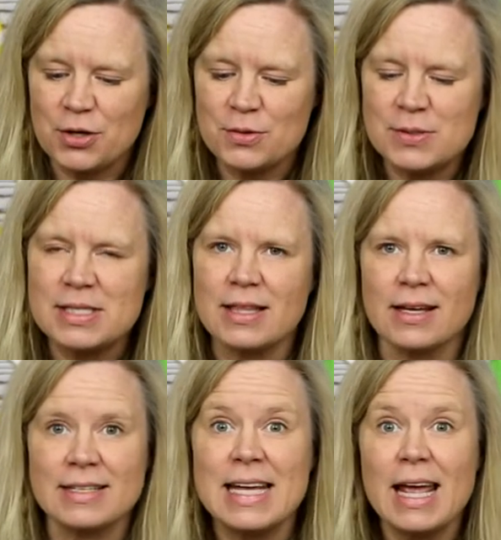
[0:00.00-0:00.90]
use
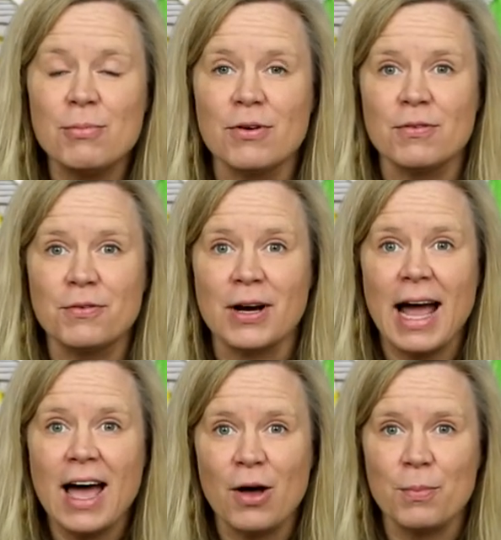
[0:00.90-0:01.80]
the table for
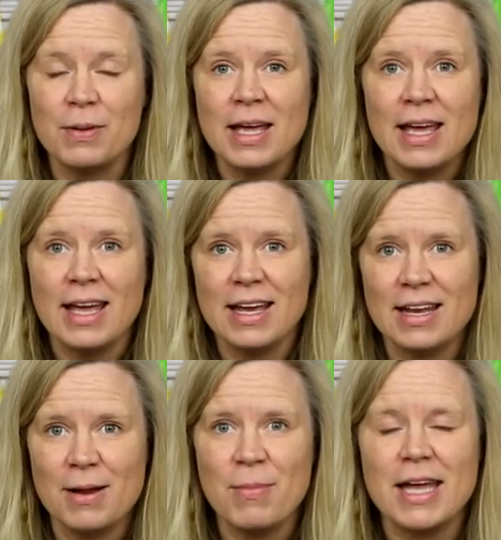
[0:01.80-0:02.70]
help
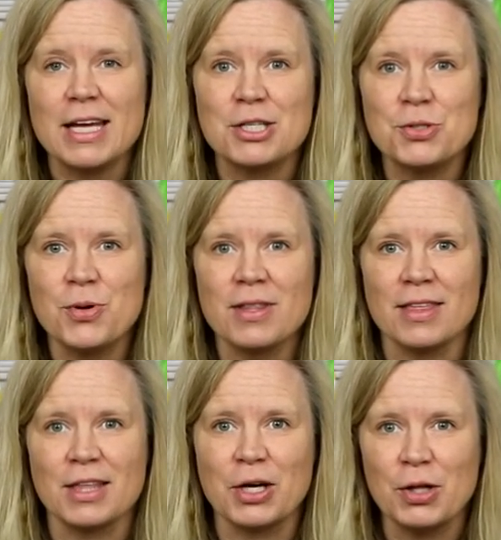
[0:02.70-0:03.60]
in making sure
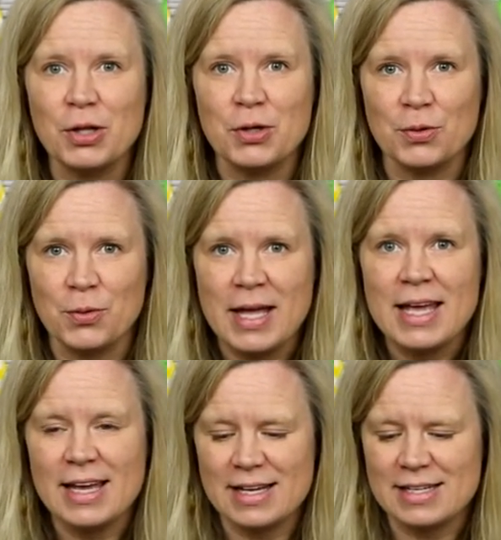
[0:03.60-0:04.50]
that the glue
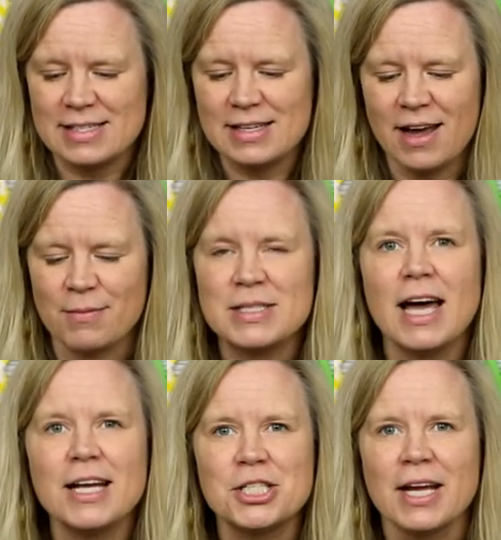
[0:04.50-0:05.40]
is um,
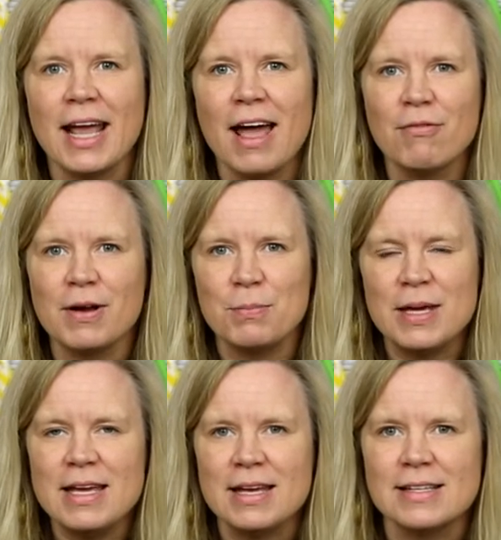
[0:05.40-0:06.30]
touching every
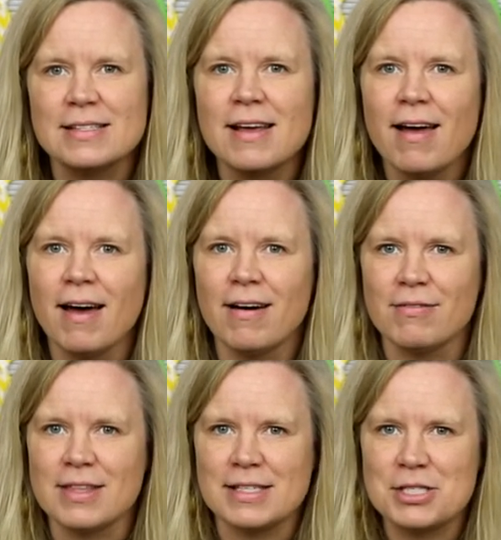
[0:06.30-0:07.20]
piece
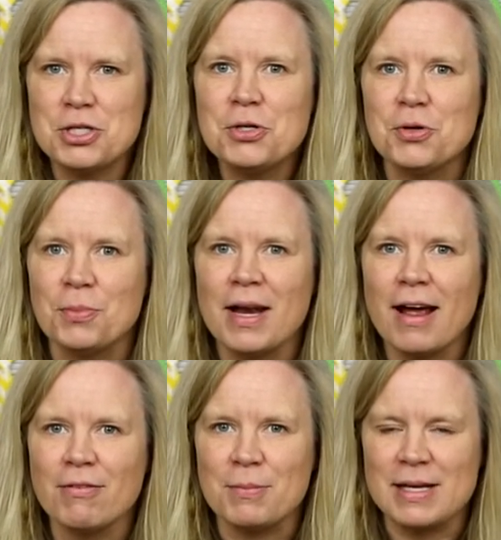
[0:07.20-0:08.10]
of this tube and
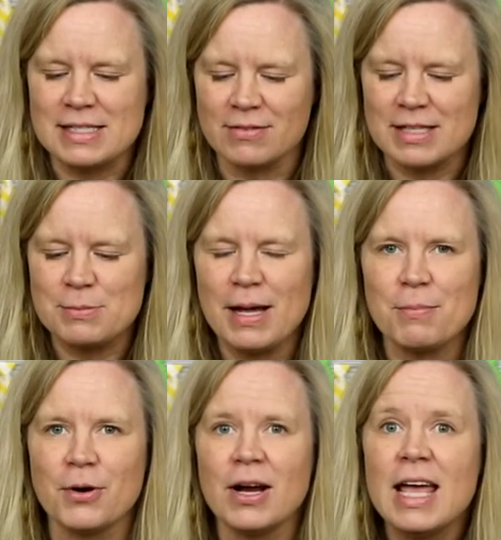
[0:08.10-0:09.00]
every piece of this
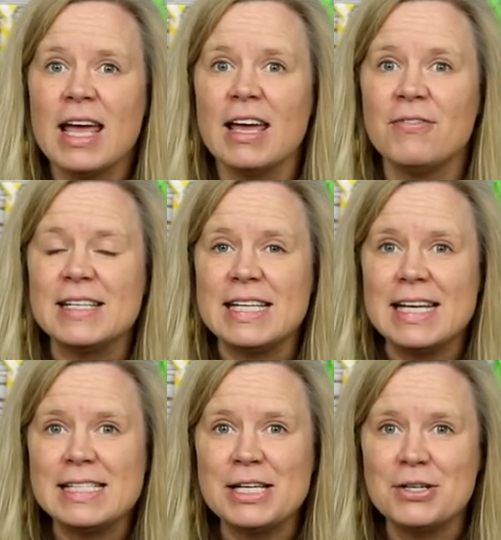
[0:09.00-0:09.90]
paper. If it's
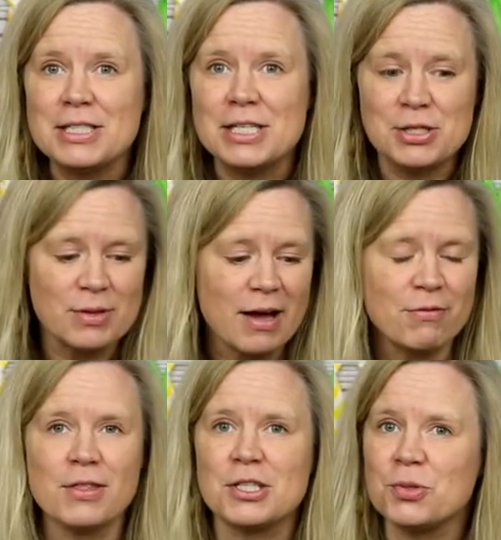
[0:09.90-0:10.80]
easier to do
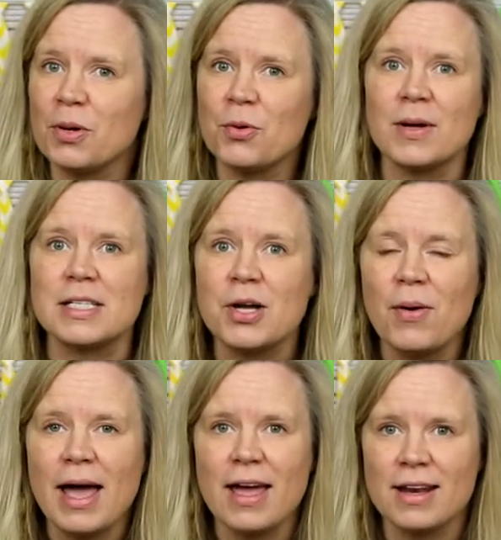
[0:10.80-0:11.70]
that for the shorter ones, go
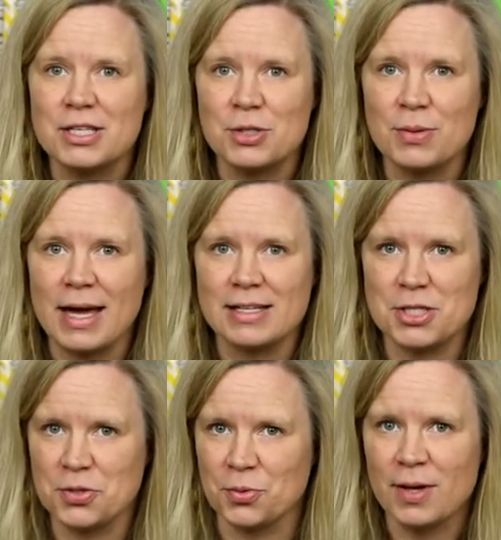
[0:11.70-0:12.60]
ahead and do that
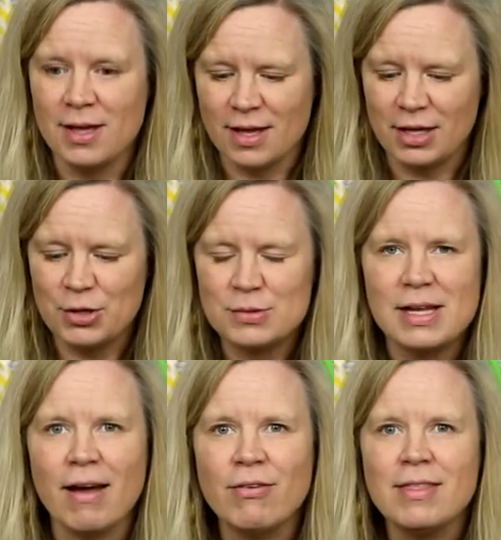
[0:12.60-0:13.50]
too.
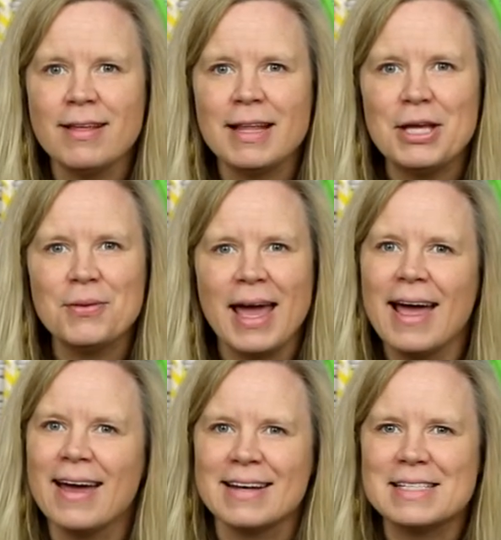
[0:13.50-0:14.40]
Use everything that you
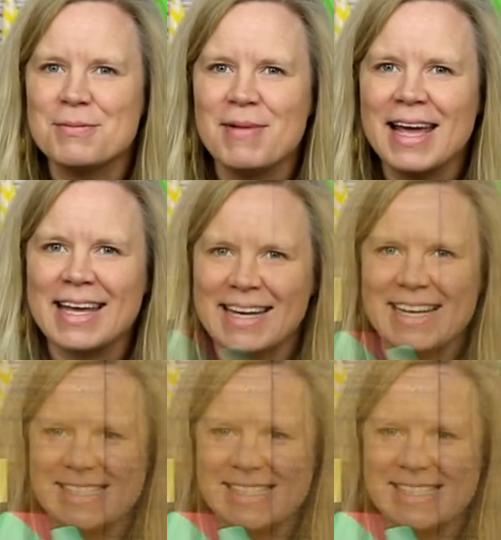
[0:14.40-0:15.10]
can to make it